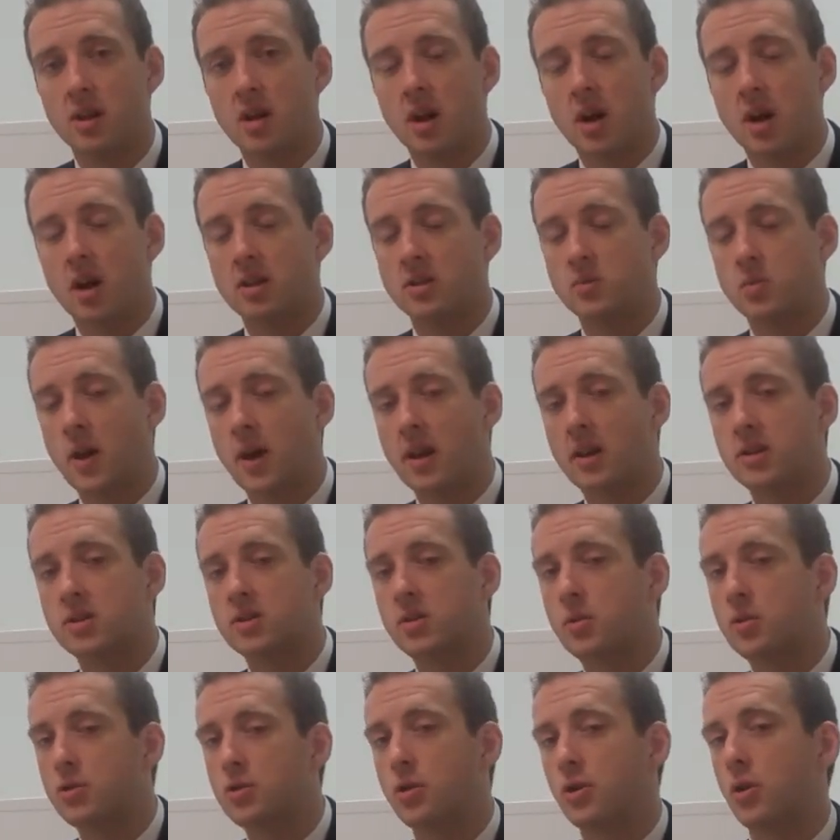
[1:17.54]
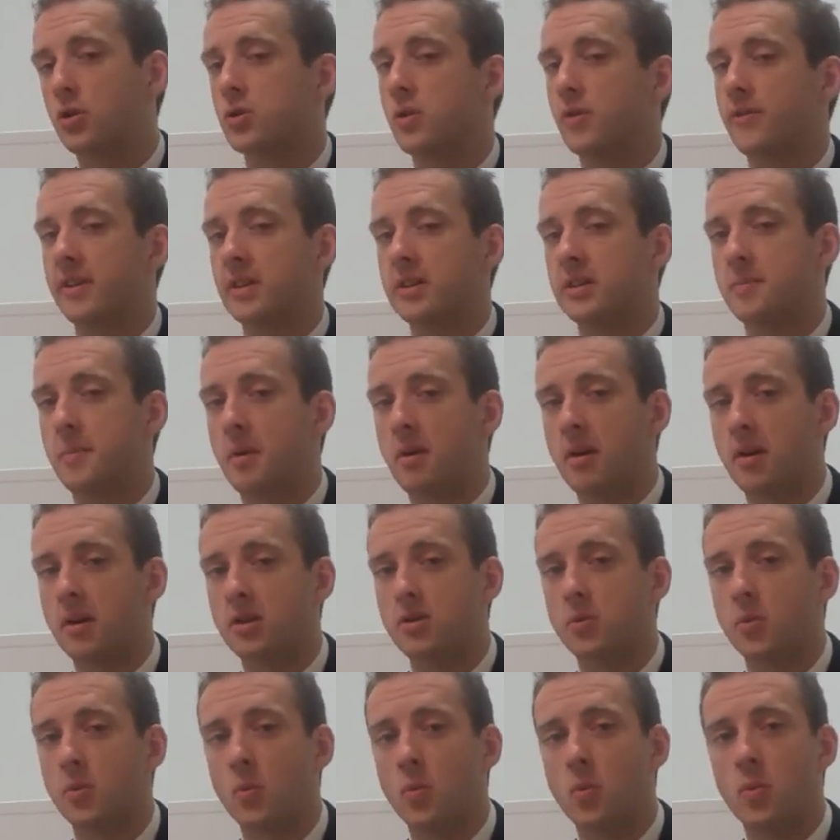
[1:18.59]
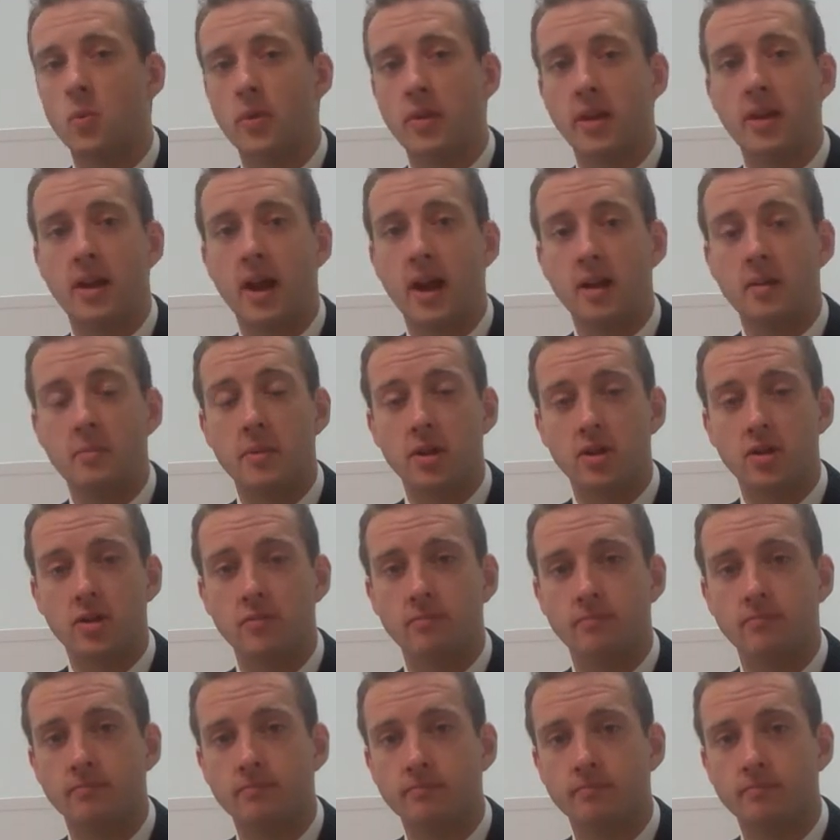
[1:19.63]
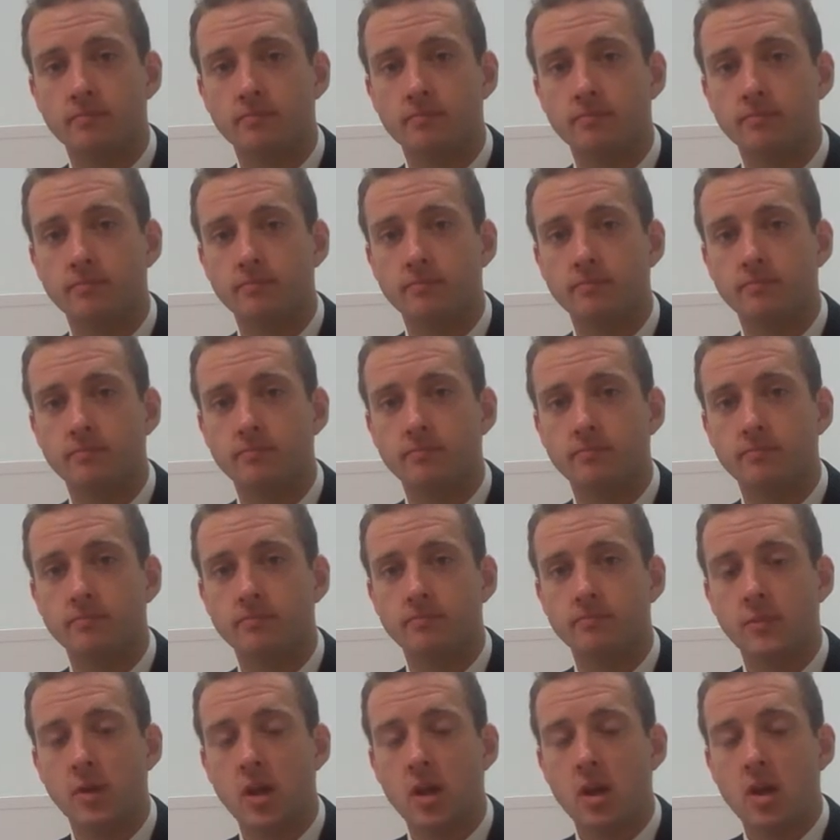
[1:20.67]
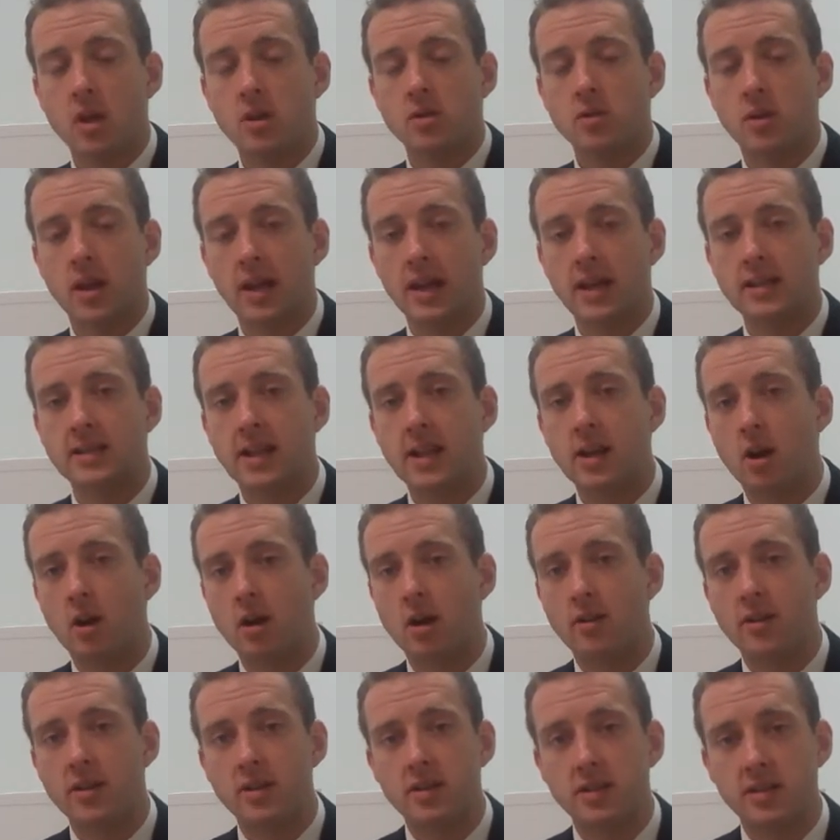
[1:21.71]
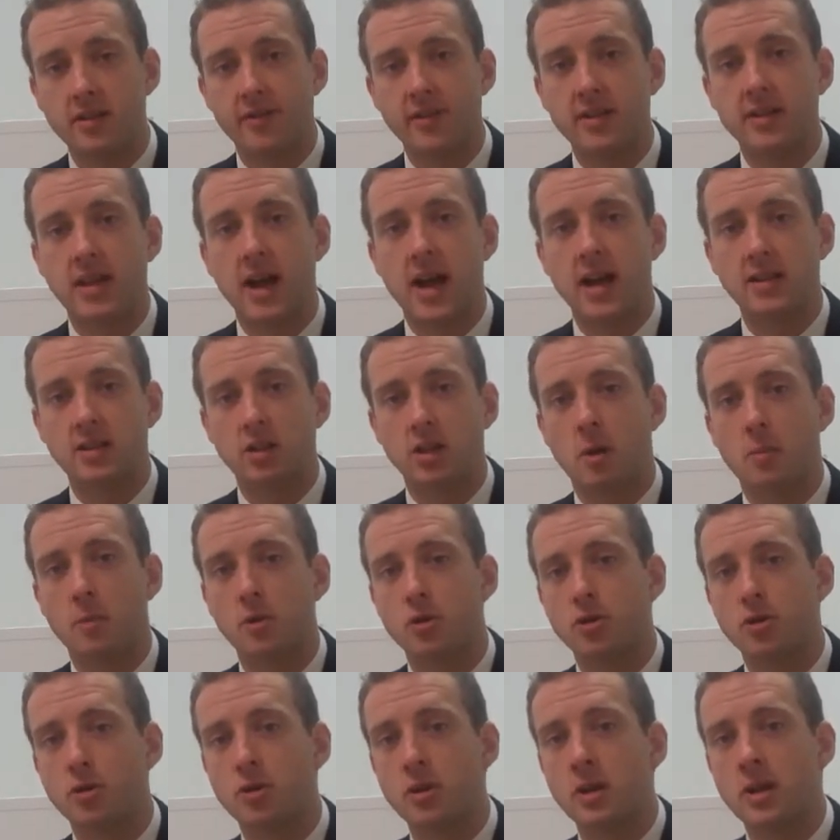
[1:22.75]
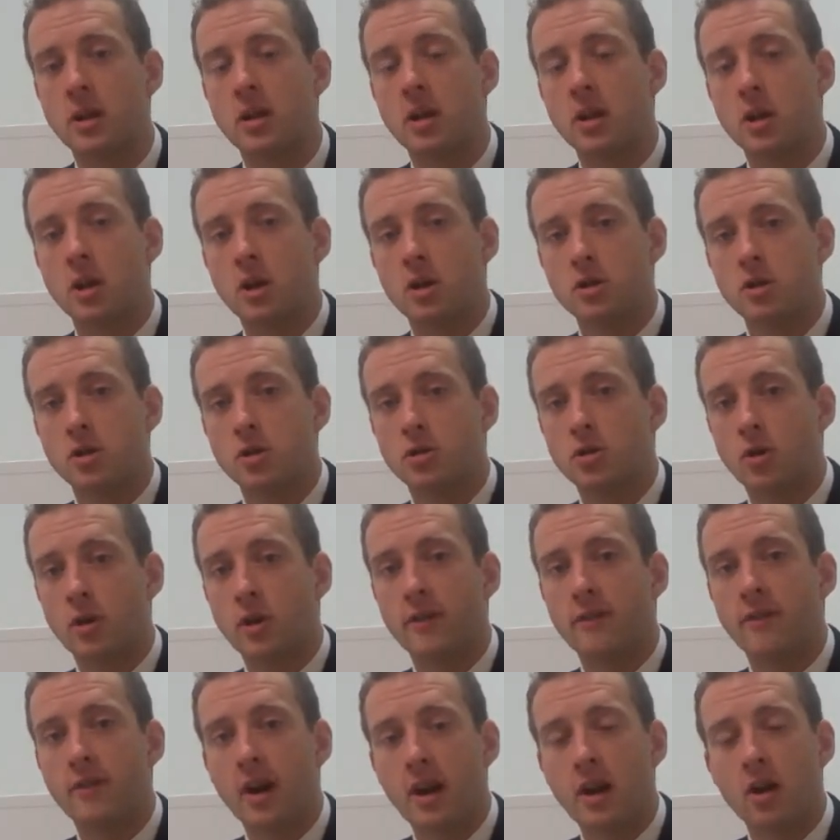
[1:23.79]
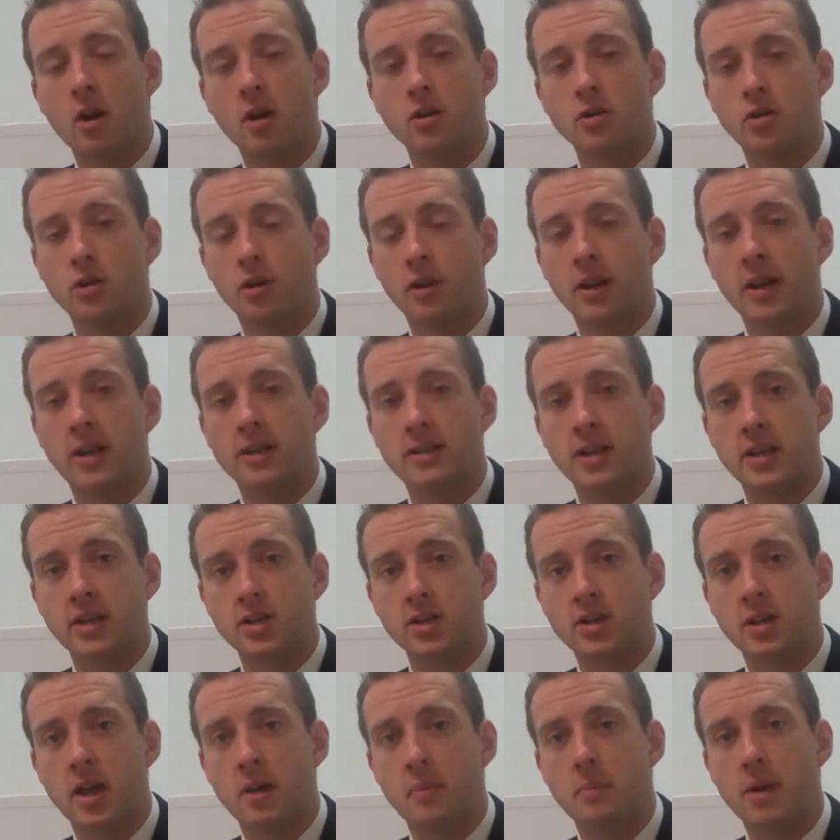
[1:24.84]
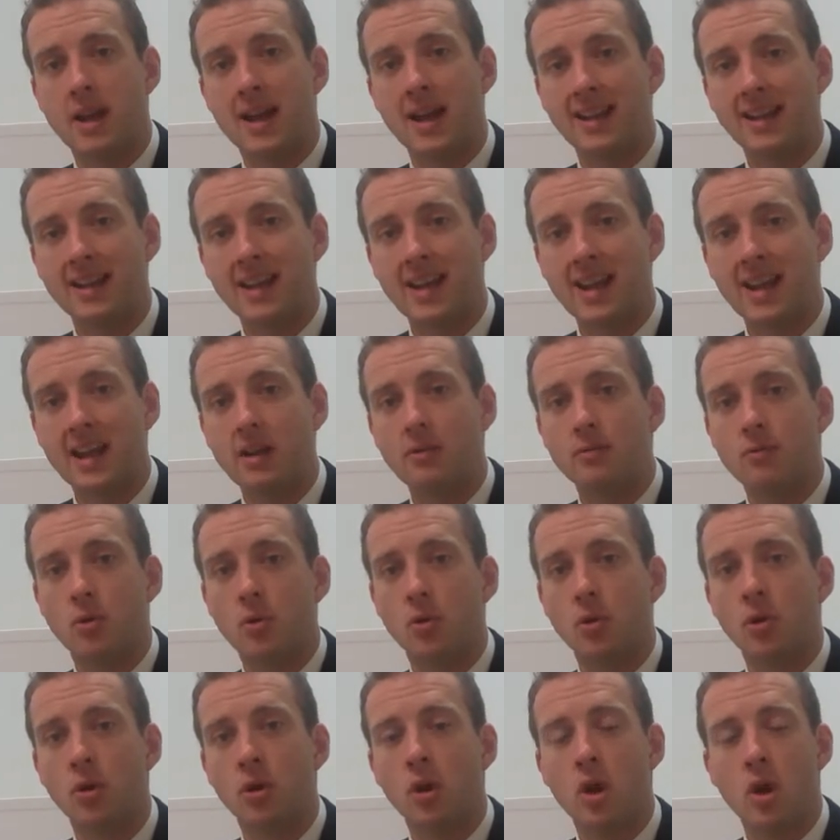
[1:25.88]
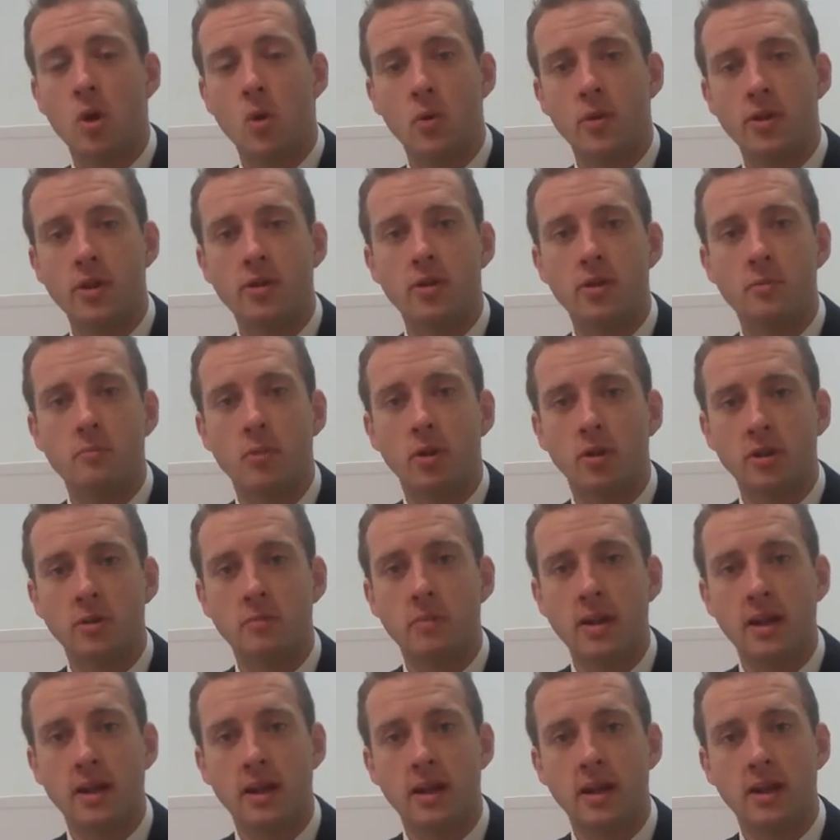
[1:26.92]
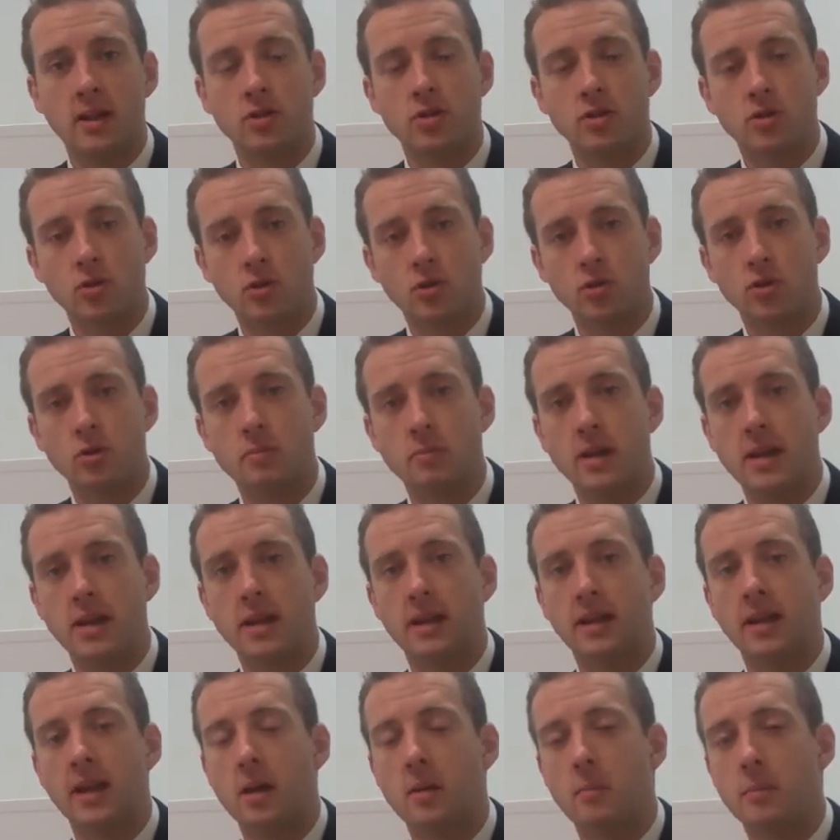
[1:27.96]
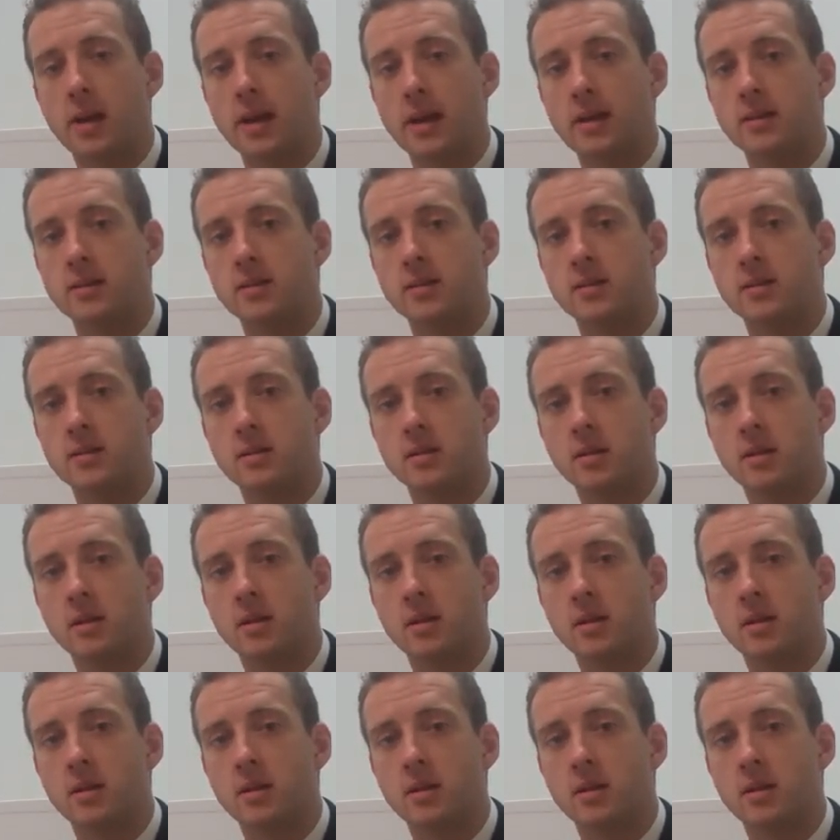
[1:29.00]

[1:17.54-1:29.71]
as well as those who also have experience within animation. So like I said earlier, this is a fantastic opportunity to join a very large organisation and play a key role within their multimedia and social media campaigns.